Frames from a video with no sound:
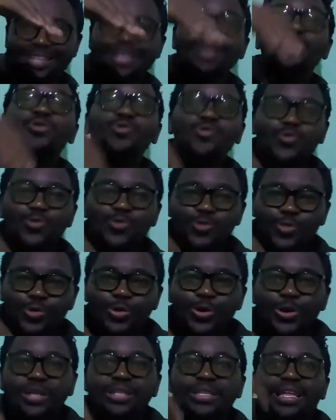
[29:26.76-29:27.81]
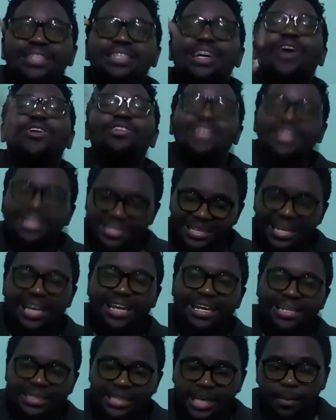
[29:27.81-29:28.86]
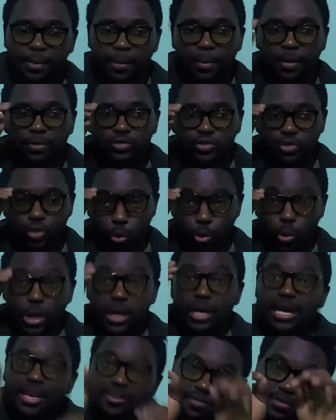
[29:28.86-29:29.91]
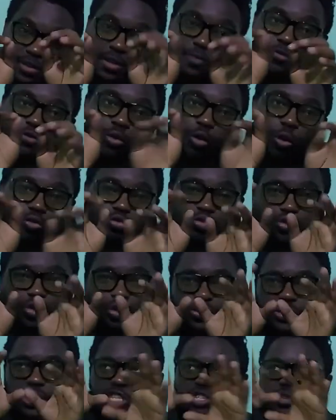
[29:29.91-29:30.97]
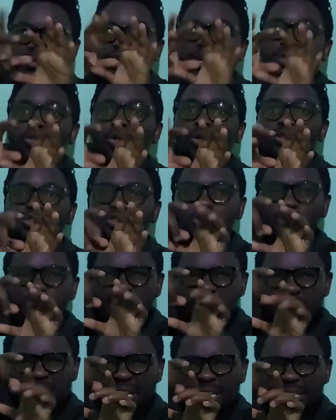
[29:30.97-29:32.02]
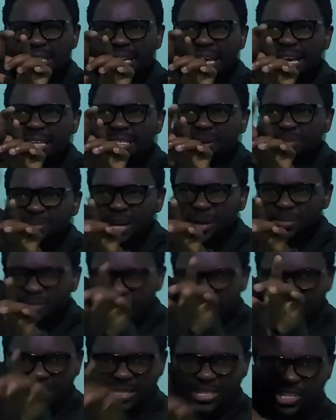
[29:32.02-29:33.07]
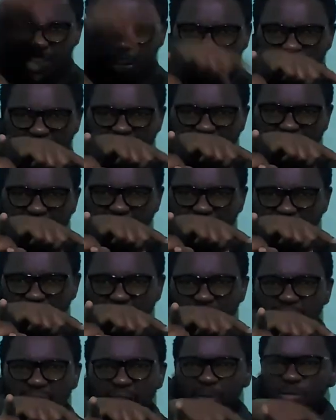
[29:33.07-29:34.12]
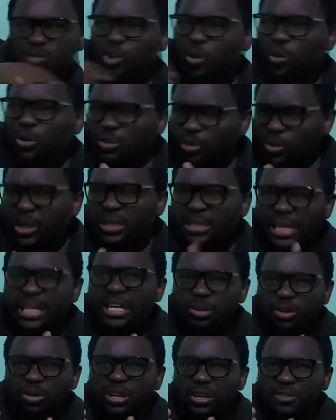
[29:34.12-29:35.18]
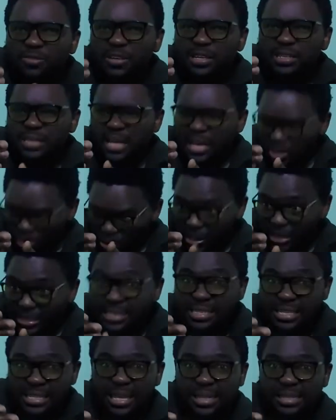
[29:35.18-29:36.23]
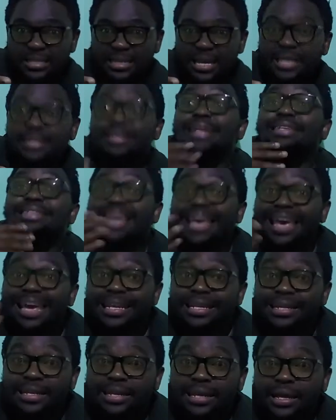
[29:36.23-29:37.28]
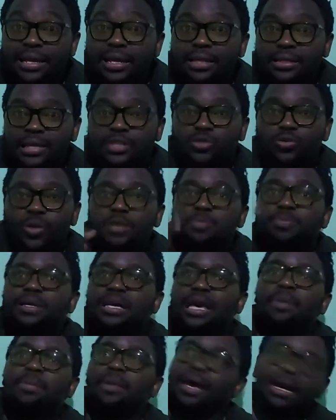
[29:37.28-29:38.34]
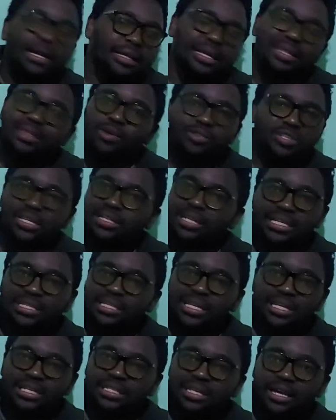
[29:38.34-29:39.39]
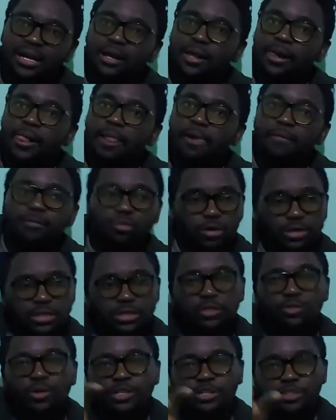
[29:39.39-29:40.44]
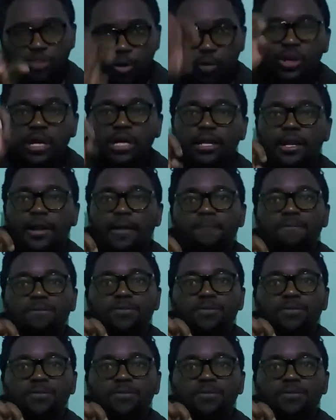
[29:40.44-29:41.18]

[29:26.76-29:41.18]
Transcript: Inunu. That's how the letter N came about. So, if you go to those Egyptian walls, you see a snake sometimes that's shaped like this. I'm sure when you look at the hieroglyphics, you can see that snake. That's N. That's what became N 1,000 years later. Because it was stolen.